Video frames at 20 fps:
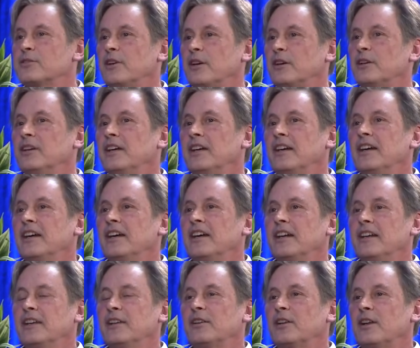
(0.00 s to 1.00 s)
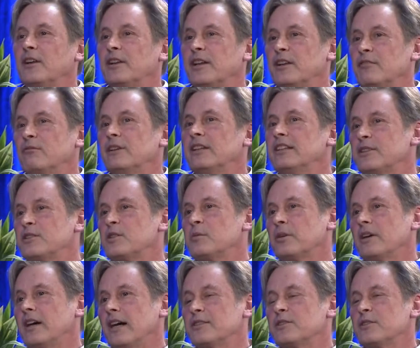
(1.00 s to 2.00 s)
So you know, it really
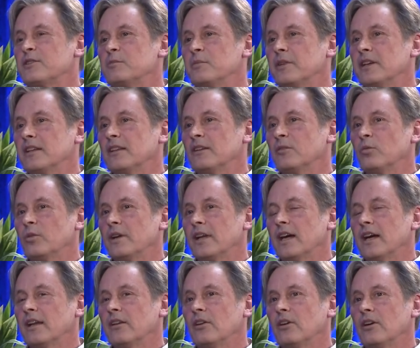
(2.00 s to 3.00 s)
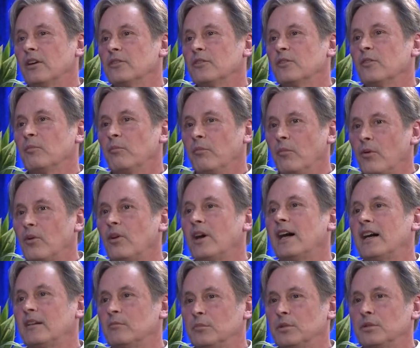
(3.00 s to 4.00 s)
surprises me that we are not more
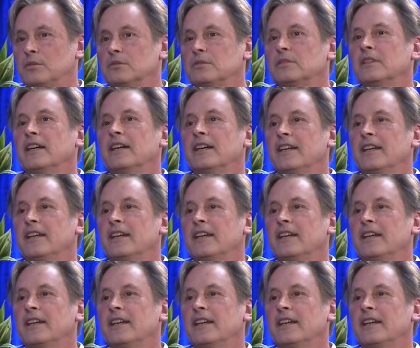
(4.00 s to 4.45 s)
humble